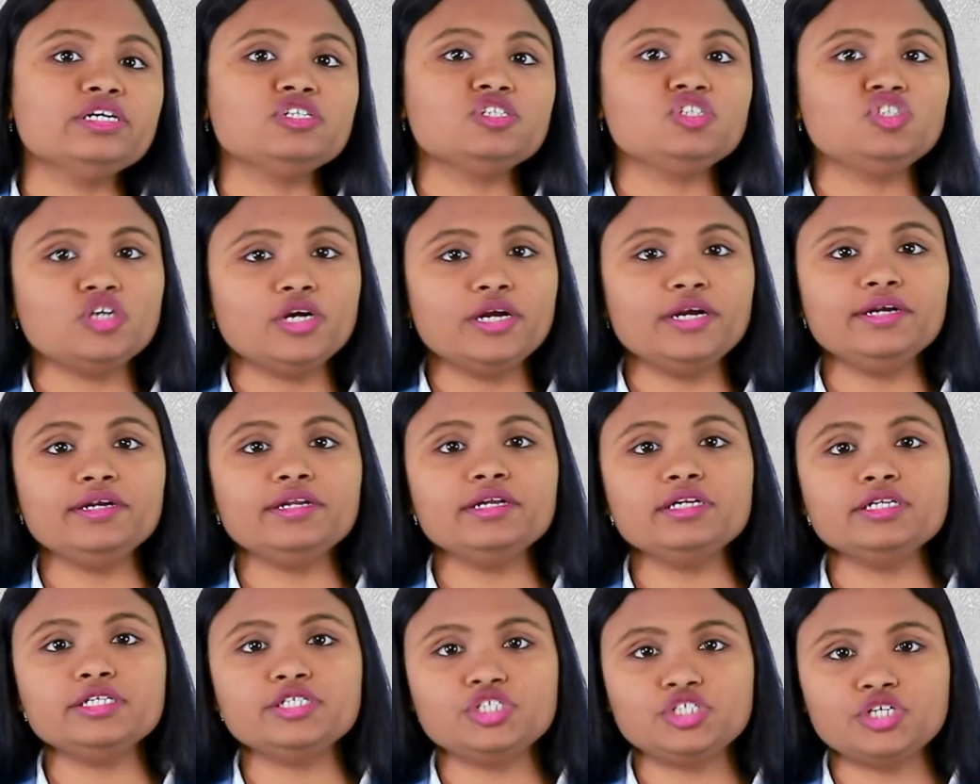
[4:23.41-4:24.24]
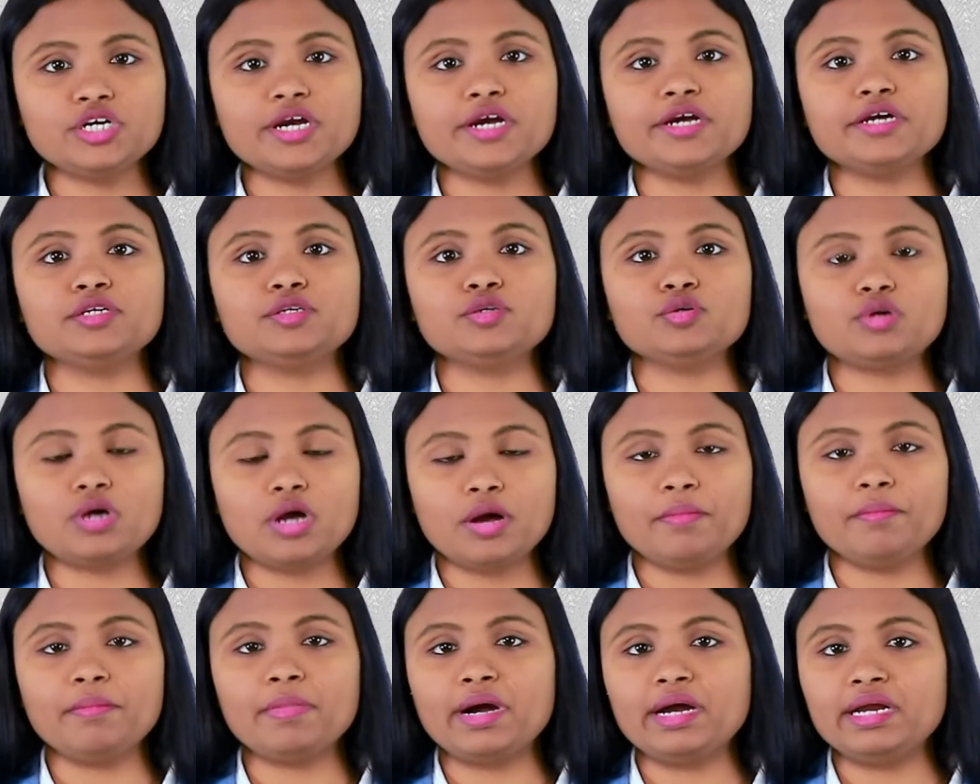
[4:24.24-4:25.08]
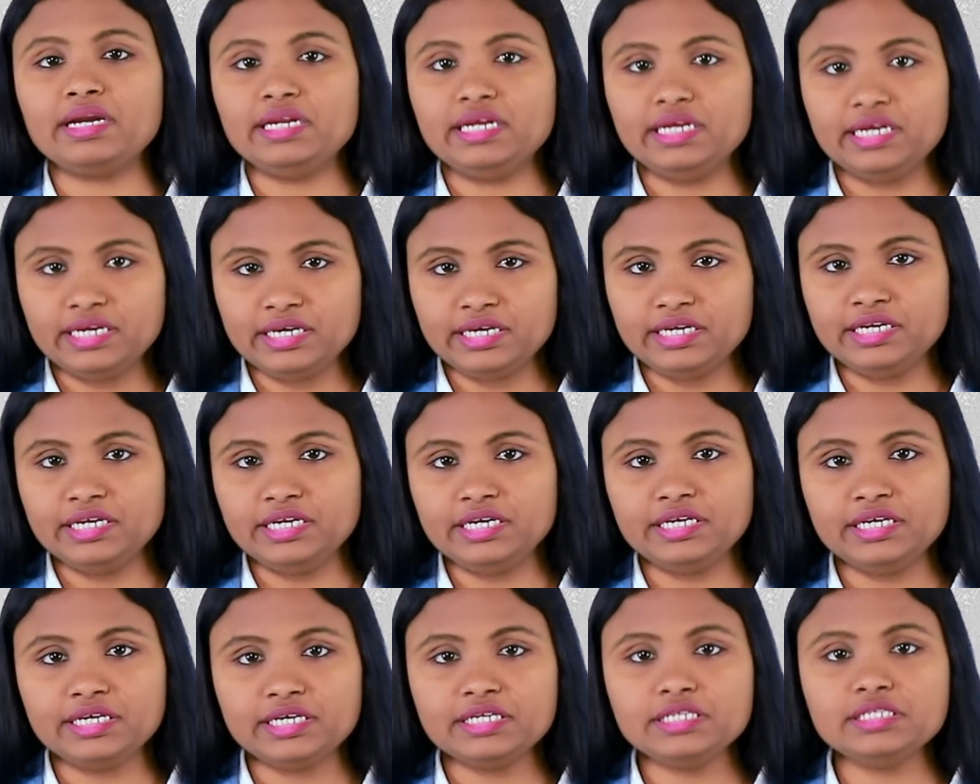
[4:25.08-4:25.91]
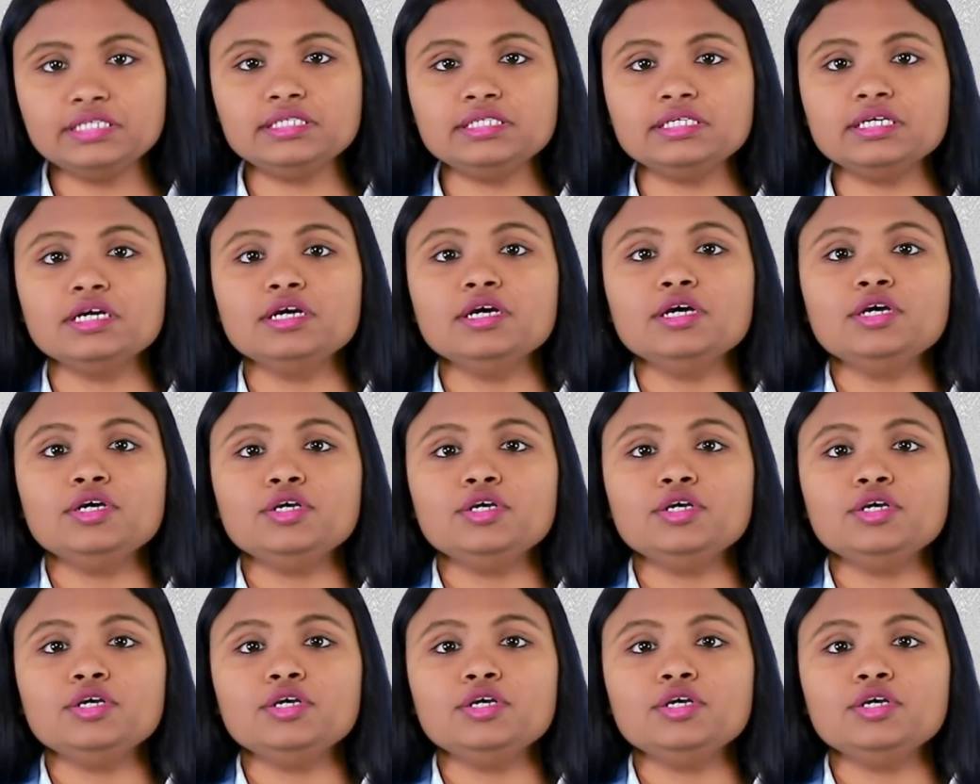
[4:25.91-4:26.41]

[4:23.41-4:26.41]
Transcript: Gentle shake to combine ingredients.